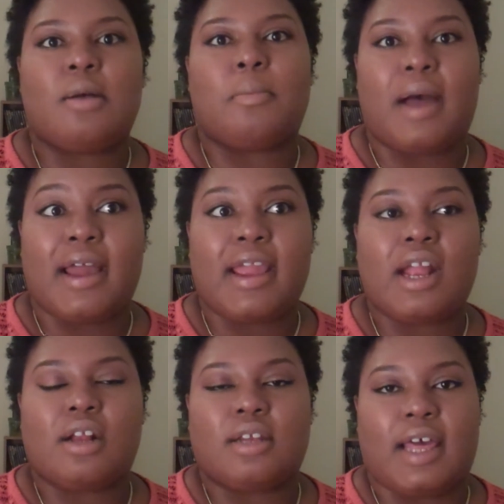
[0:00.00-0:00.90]
My
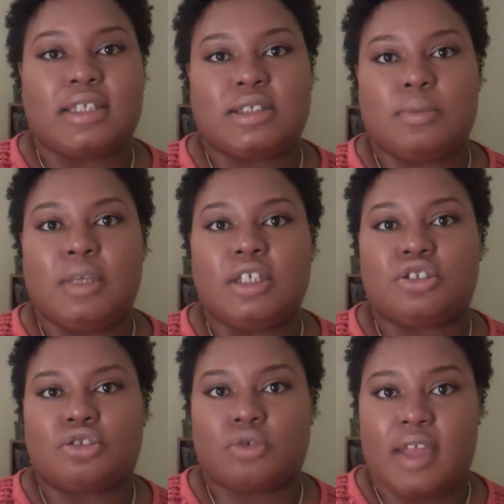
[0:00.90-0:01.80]
hair liked to be
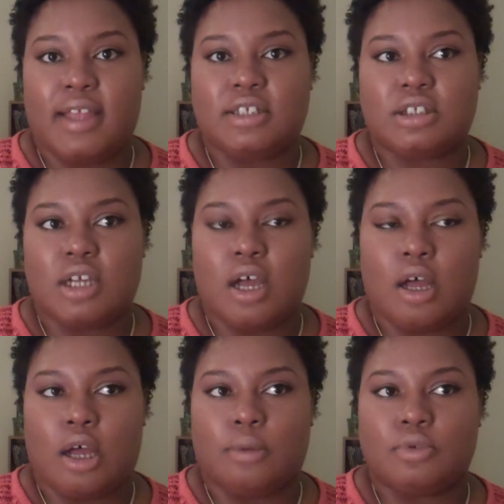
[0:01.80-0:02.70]
stretched
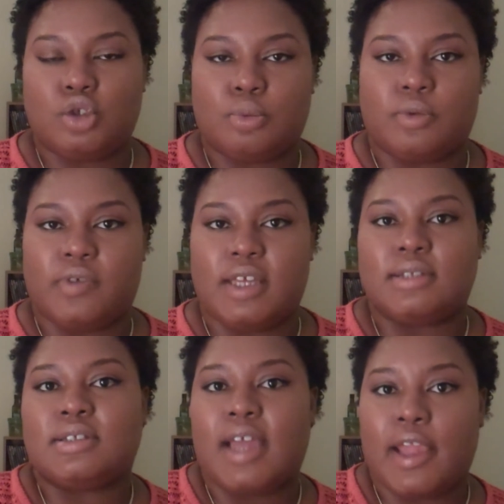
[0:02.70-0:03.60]
to
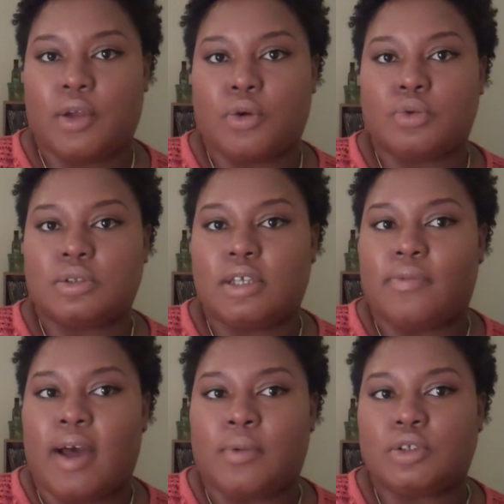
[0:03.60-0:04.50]
prevent tangles.
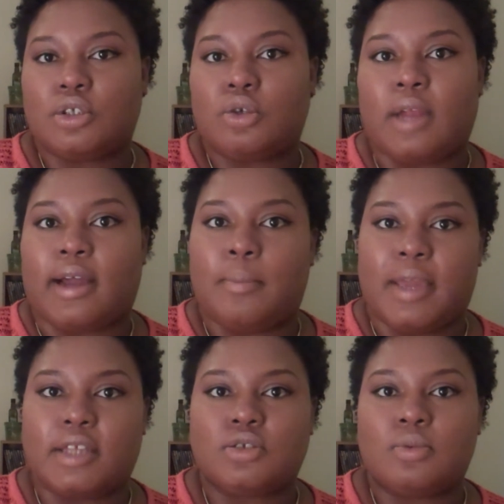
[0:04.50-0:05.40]
If I was to do like a
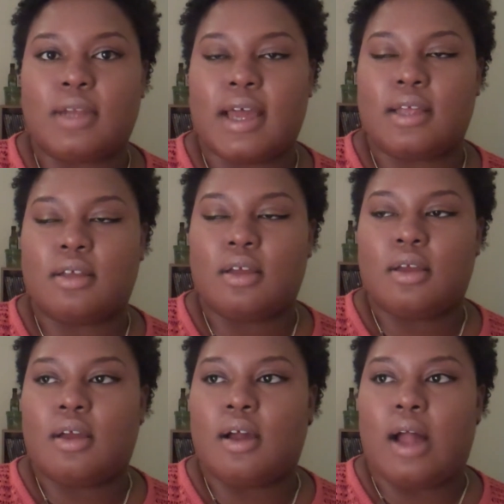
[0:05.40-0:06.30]
bantu knot,
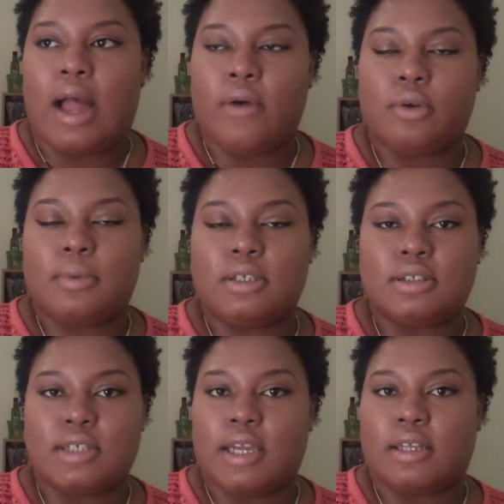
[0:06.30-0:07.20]
I would be
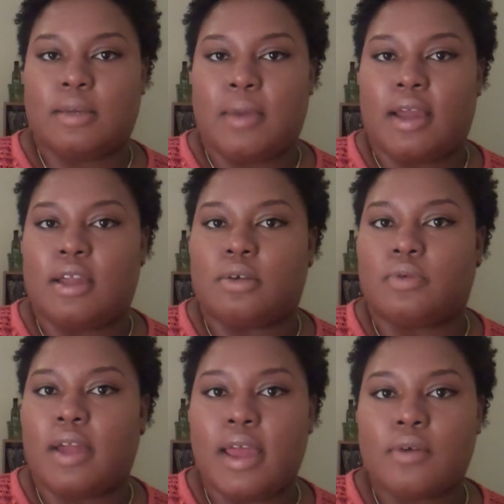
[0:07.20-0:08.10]
detangling my hair
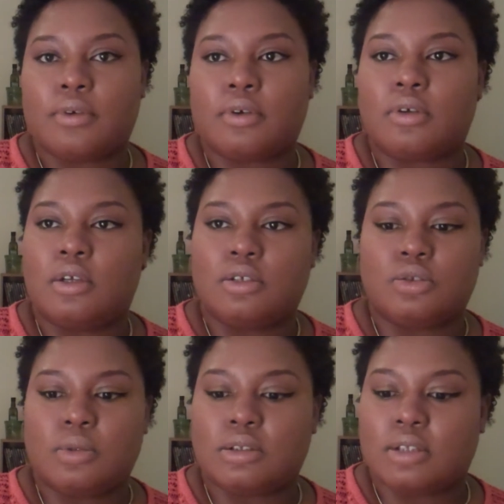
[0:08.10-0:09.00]
forever.
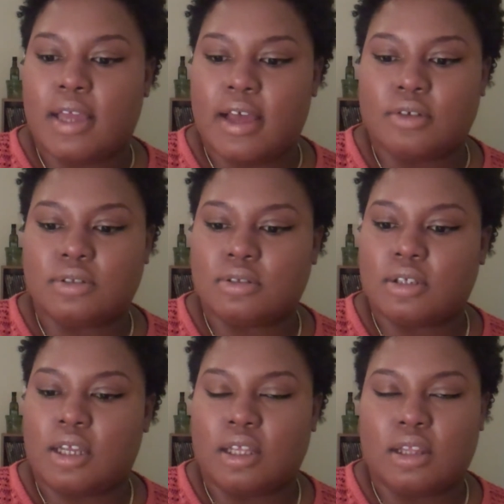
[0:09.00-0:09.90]
Twist outs,
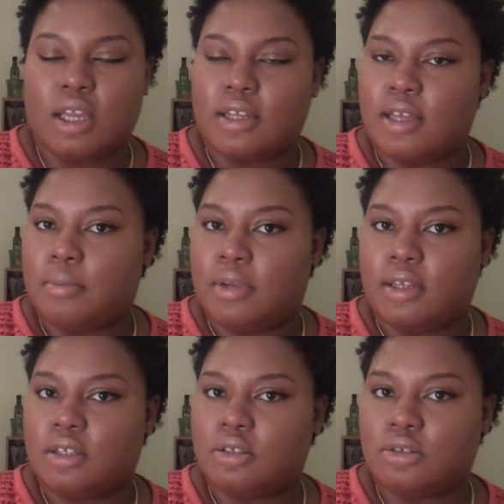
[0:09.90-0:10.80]
anything that
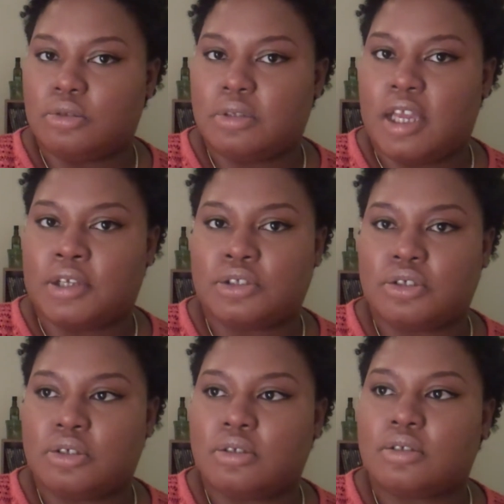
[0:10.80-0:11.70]
blended the 2
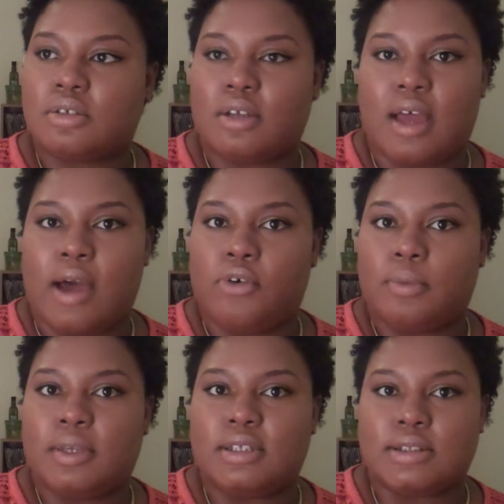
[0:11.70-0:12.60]
textures, I will
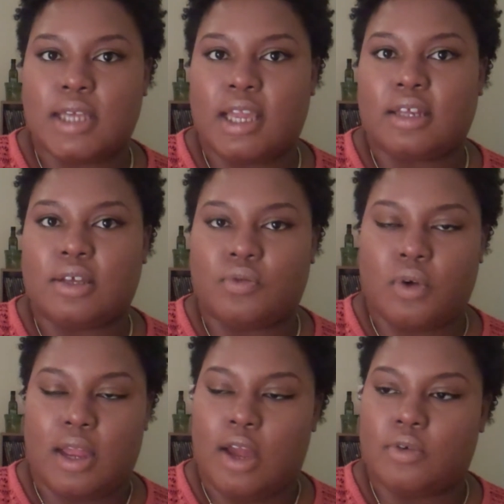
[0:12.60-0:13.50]
be detangling
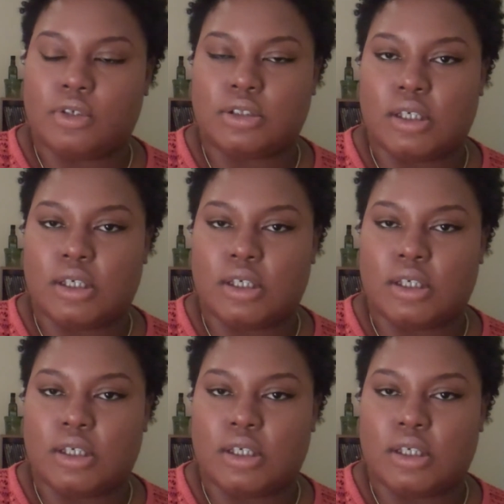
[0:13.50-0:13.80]
forever.